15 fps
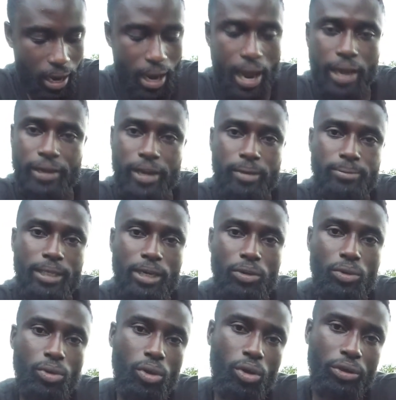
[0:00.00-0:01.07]
items, I
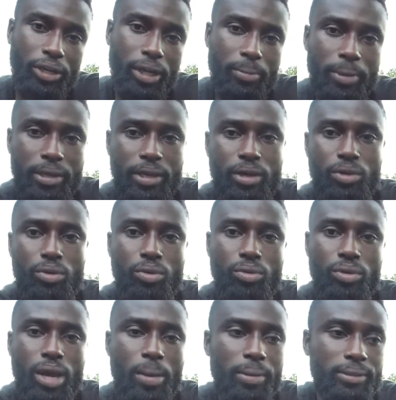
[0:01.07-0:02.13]
could call them and they
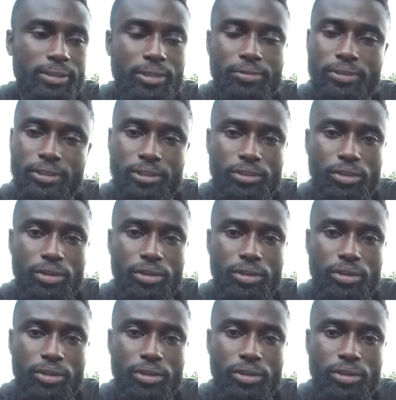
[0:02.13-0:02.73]
could come and service it,